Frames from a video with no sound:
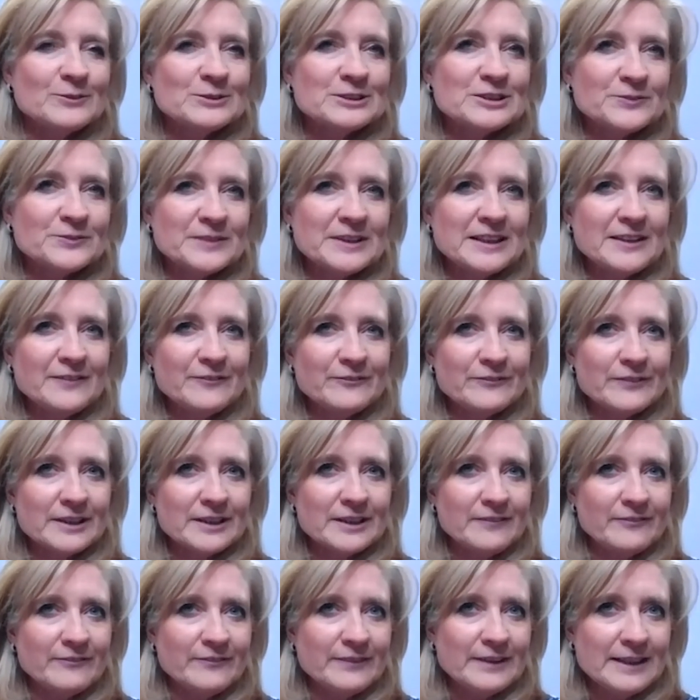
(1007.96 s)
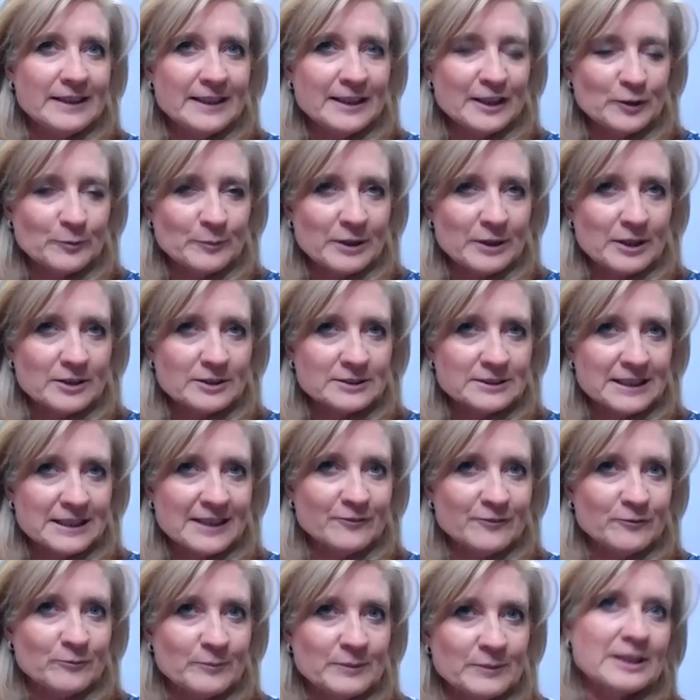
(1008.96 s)
it was a really funny feeling because I
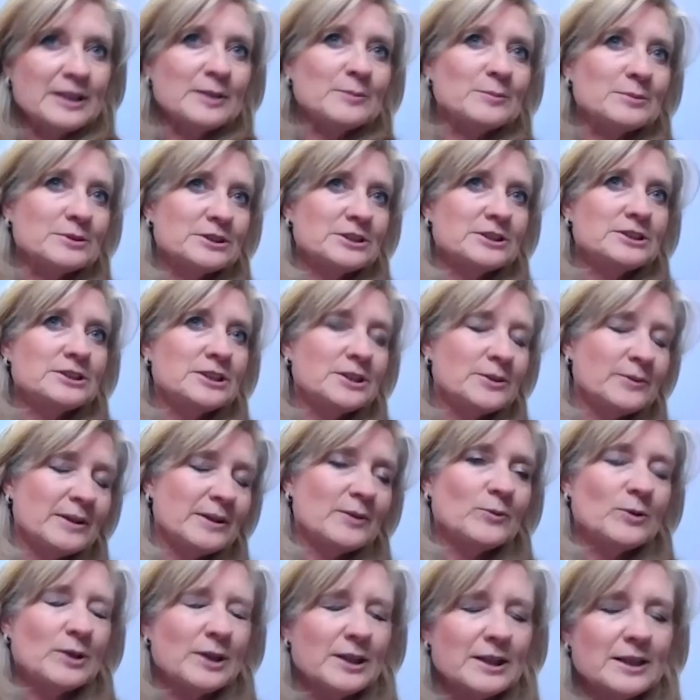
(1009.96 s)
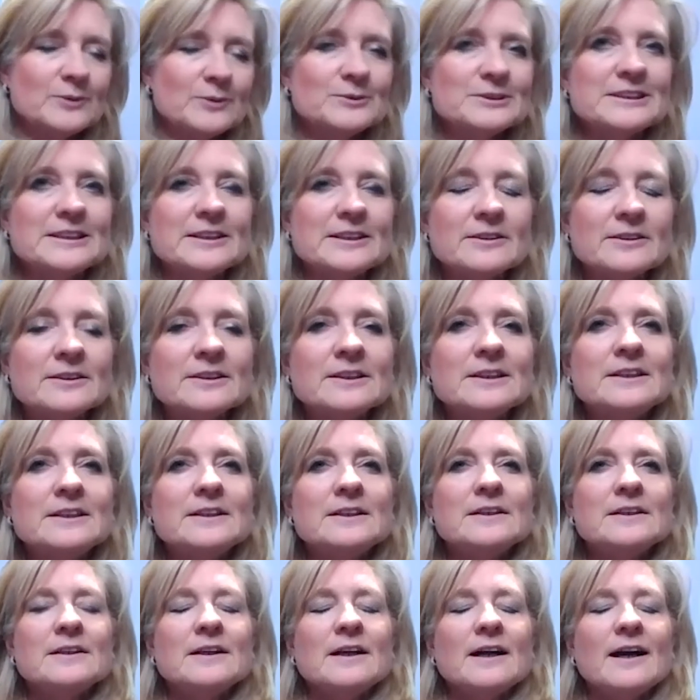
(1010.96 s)
haven't been able to do it while I was ill.
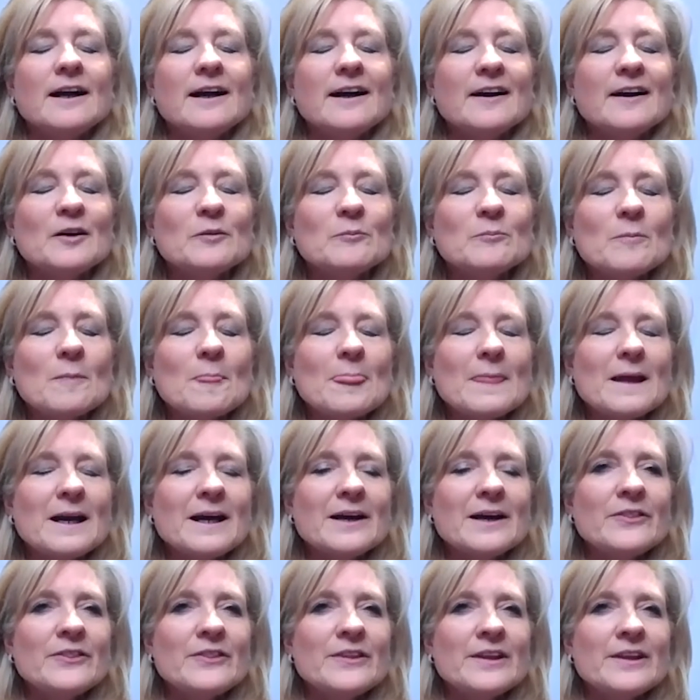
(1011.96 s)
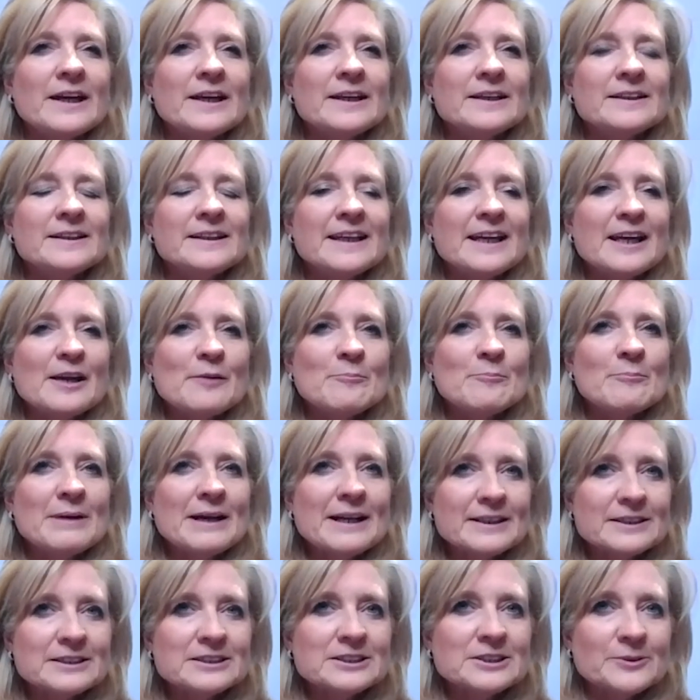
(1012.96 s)
And then getting
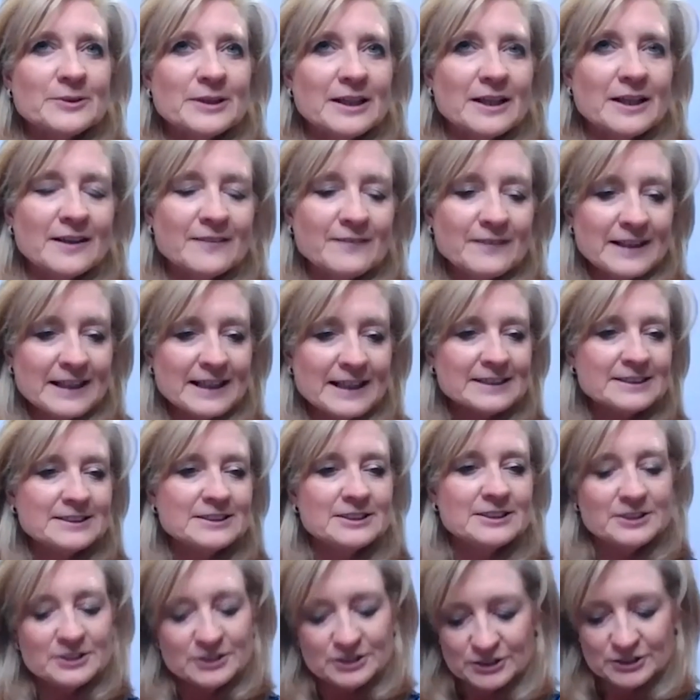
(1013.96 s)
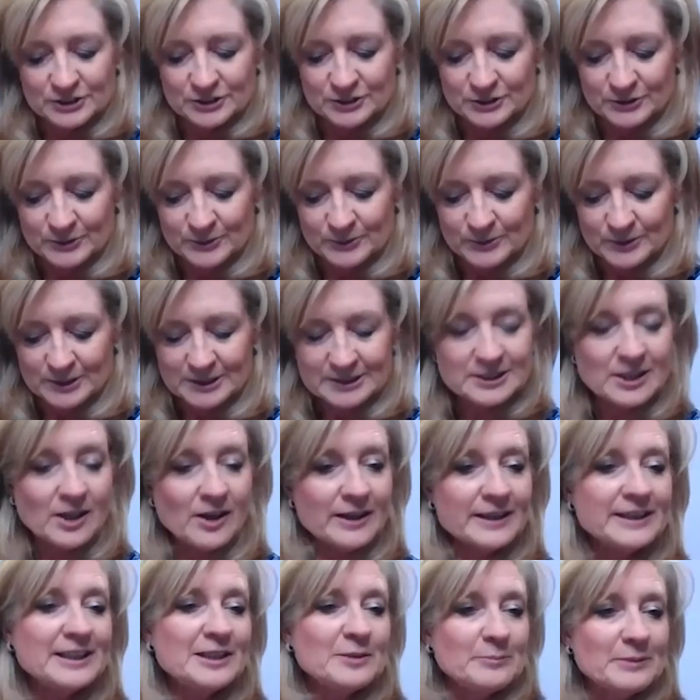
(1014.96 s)
back to it, I've had to do
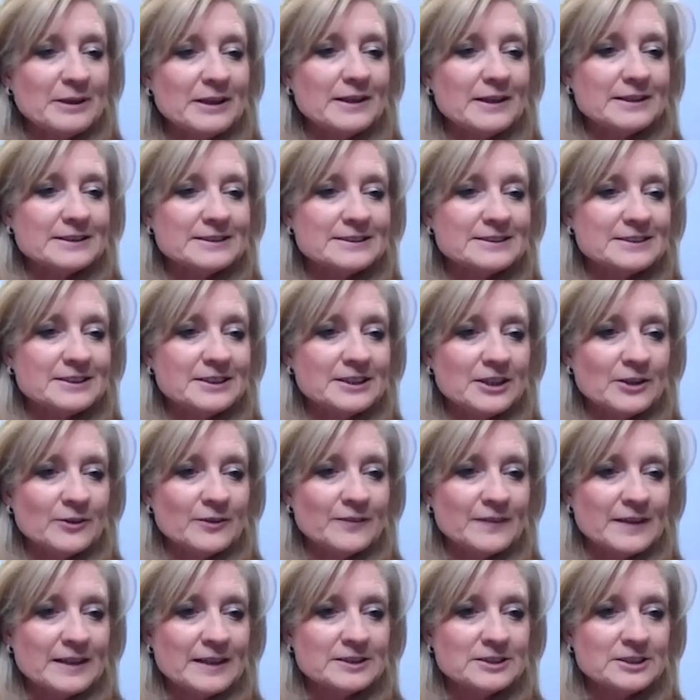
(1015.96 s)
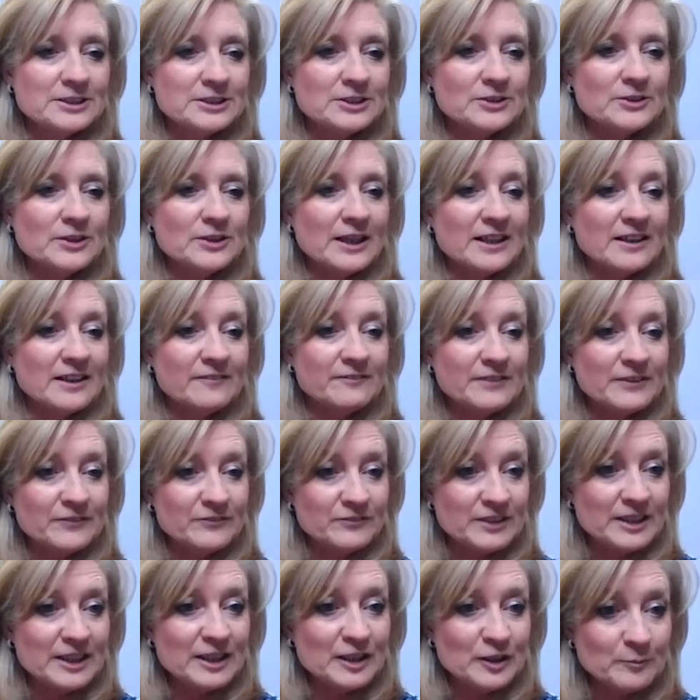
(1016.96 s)
tiny bits. I've had to do like a
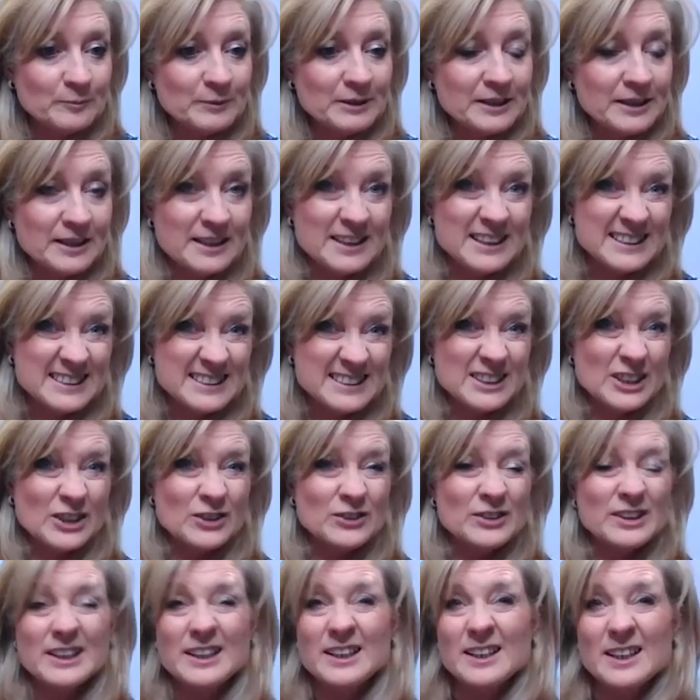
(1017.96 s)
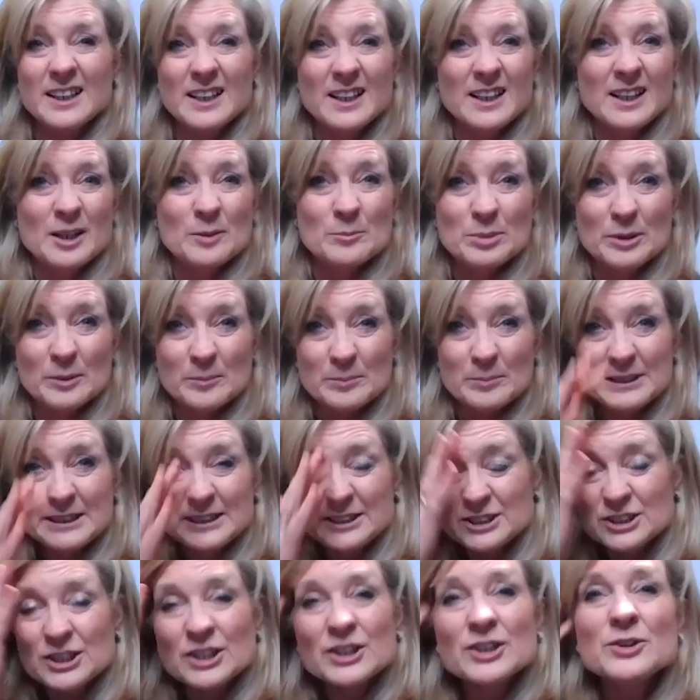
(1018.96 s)
15-minute. This is only
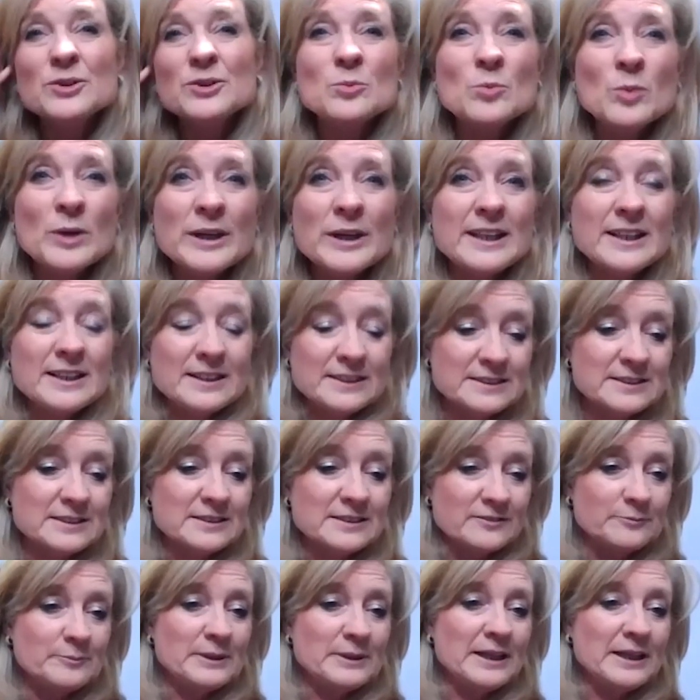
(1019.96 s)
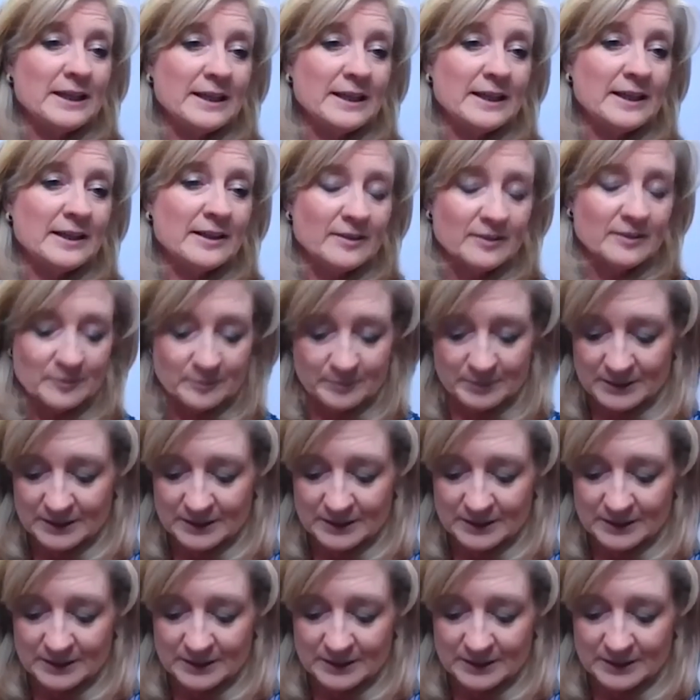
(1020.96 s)
probably 2 weeks of being ill,